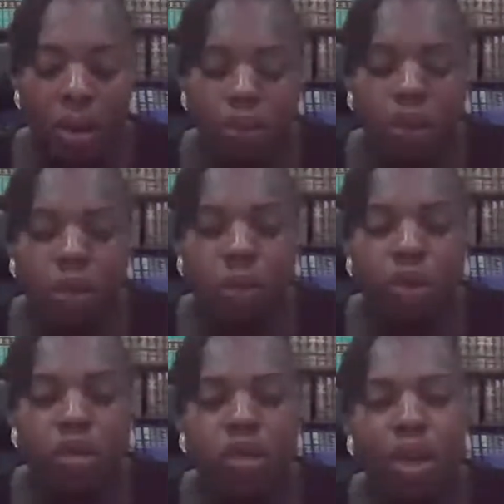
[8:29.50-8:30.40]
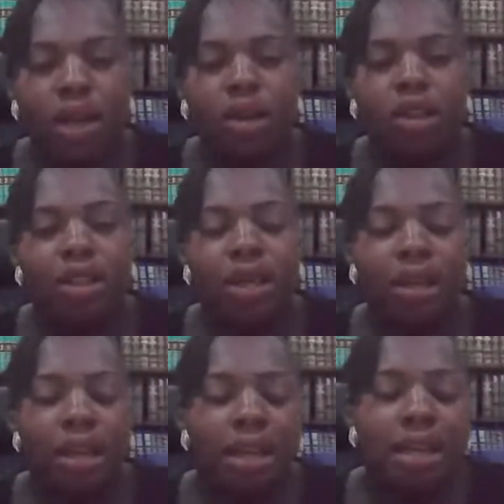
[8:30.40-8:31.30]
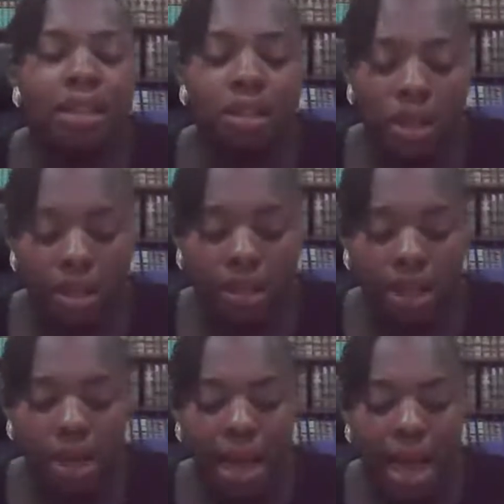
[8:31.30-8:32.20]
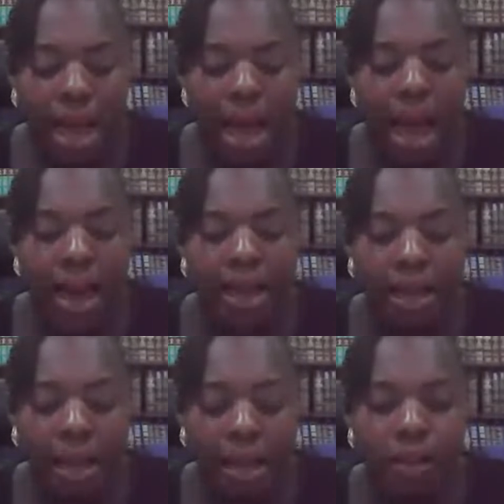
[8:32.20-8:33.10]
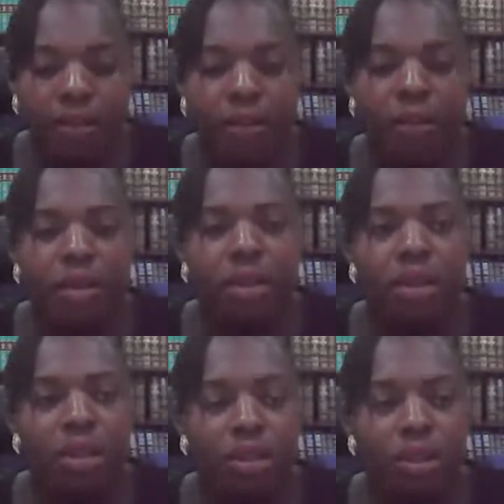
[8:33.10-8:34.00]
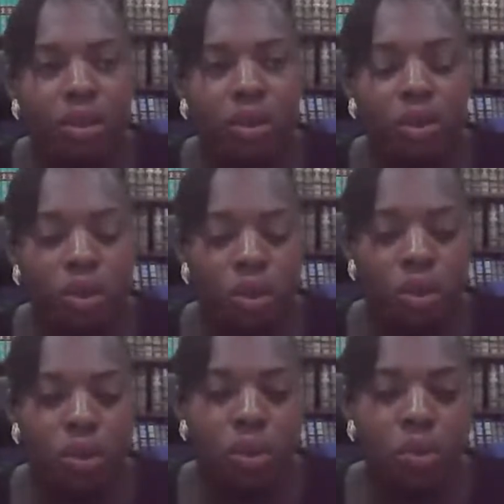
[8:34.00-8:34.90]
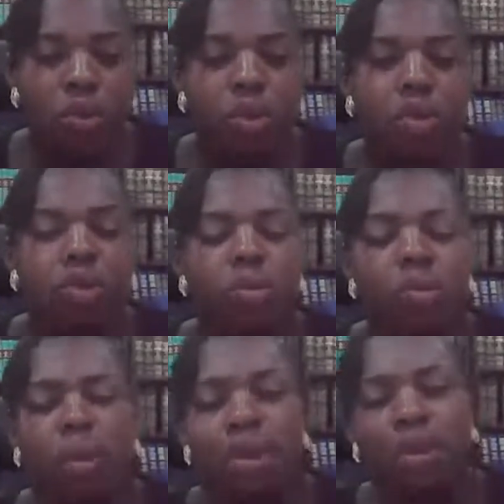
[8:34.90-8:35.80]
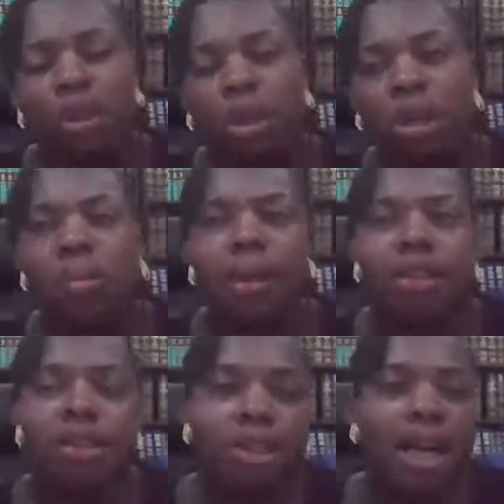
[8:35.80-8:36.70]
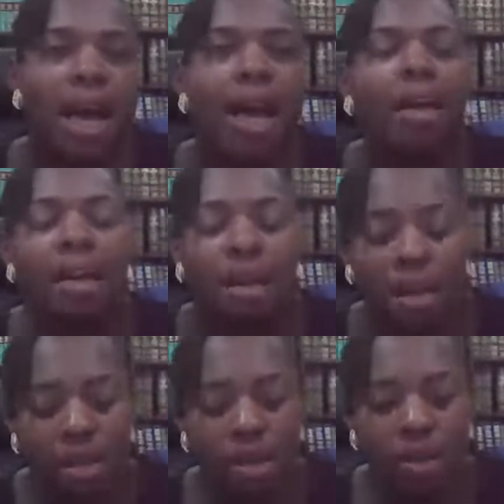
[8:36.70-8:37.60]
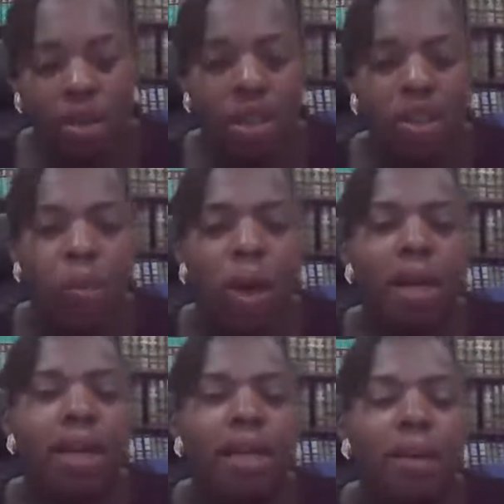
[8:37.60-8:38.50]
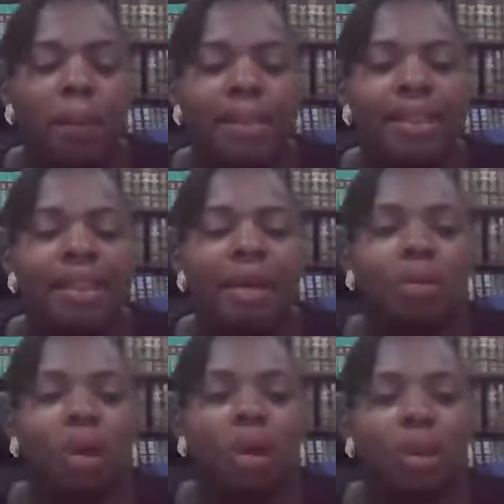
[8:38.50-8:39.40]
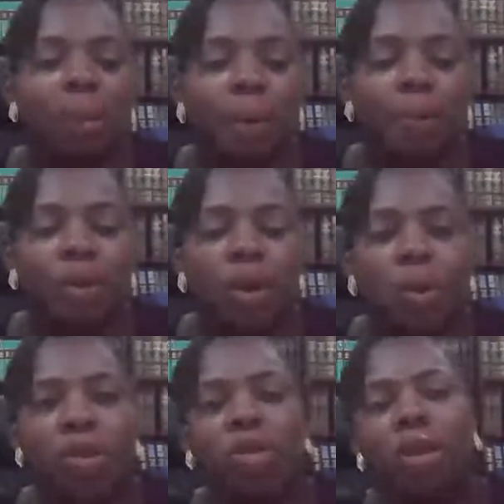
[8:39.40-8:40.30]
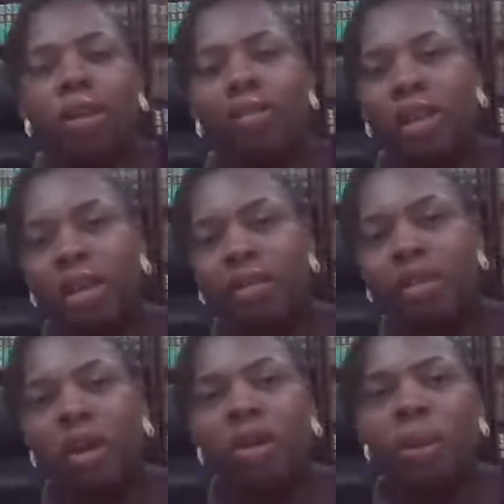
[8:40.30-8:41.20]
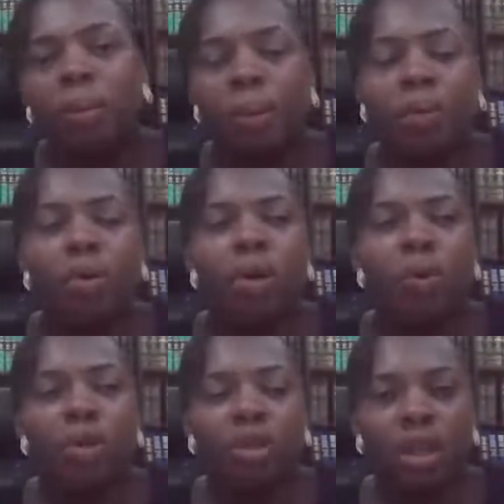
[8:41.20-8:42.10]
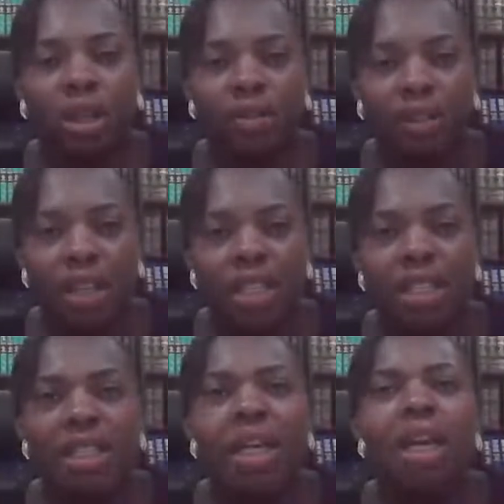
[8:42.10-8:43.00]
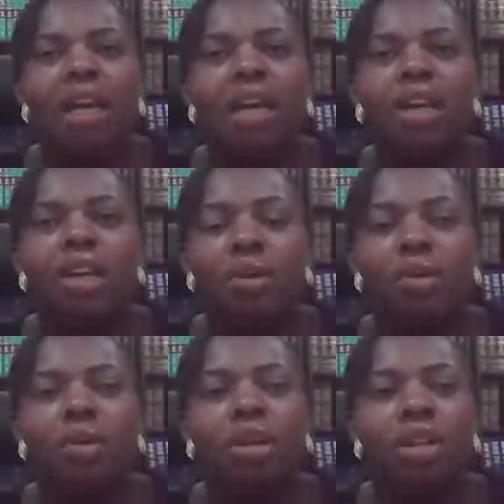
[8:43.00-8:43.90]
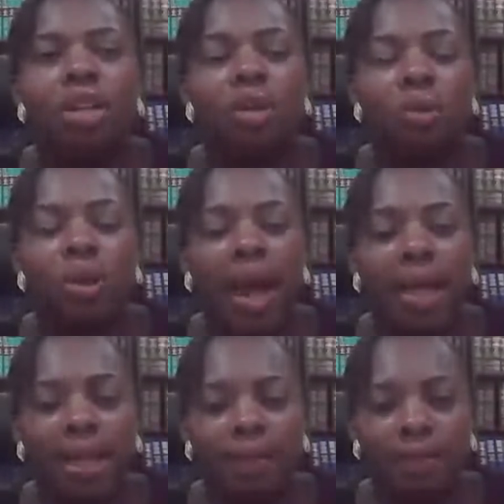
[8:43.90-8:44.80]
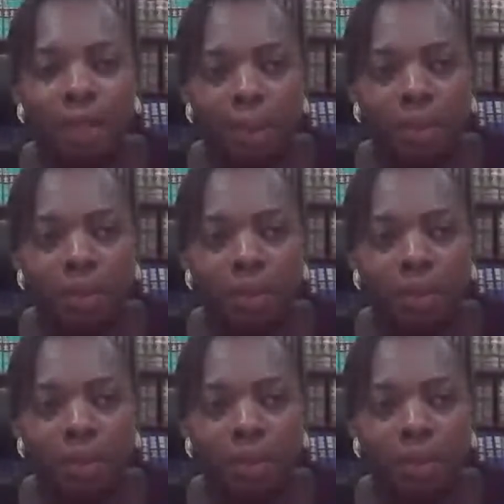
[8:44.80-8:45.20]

So usually under the legacies, you can say, I give so to my son, my daughter. You know, this is where the person now, all the people he wants to give gifts, all the people he wants to give things, you know, he will now give them.